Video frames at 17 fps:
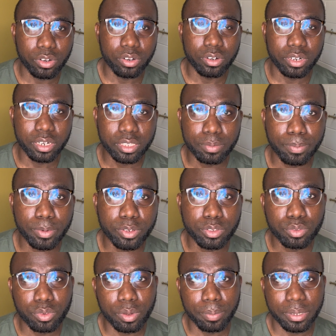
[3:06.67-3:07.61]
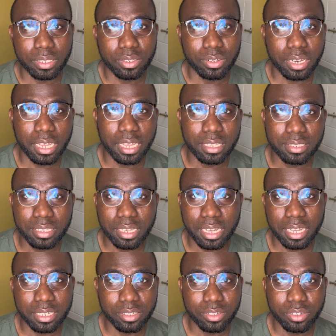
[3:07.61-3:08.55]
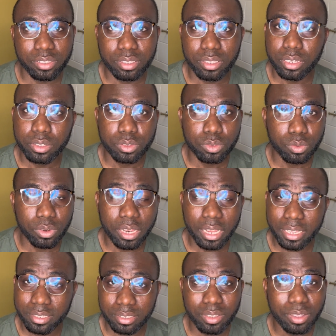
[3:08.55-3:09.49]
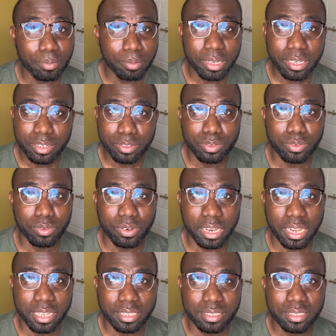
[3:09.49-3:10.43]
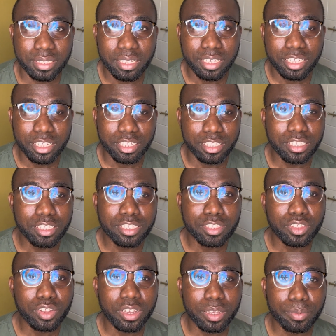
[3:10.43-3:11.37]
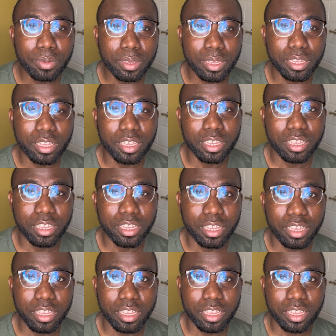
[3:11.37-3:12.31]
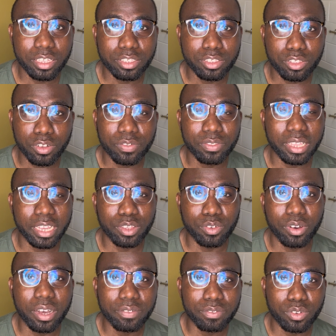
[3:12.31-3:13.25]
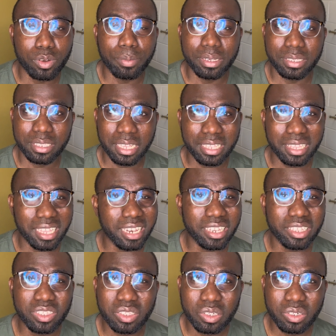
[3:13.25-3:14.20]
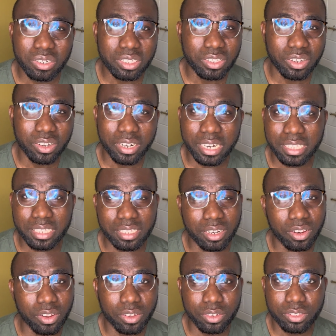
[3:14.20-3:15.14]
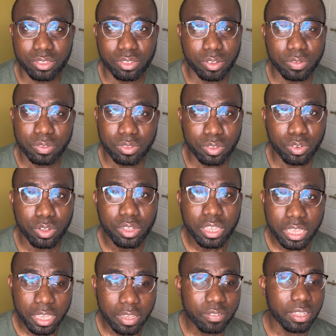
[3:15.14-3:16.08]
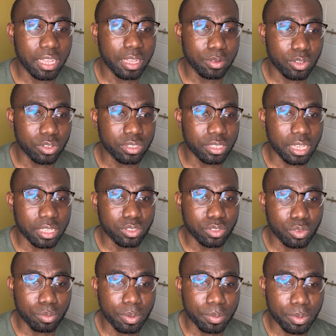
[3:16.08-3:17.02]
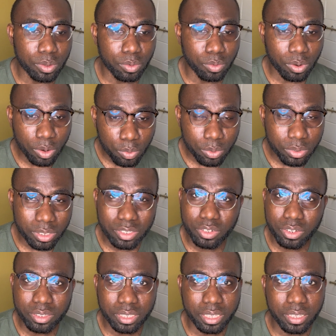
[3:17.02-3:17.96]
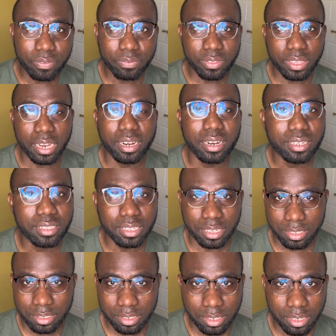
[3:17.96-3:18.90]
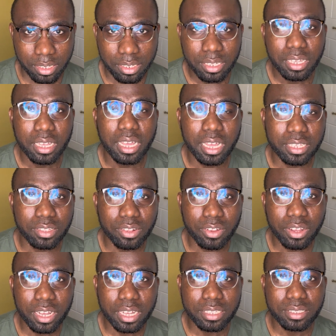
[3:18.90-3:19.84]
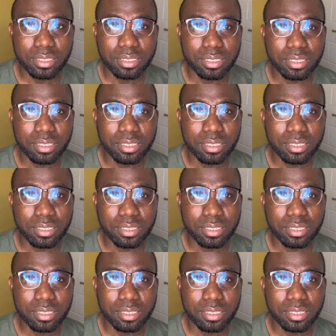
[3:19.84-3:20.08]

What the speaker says: response to a particular answer can just take 2 lines, then make it 2 lines. This is not a stuff that you have to come and start telling stories or writing long stuff. No, if they just ask you maybe one, just give direct answer. As long as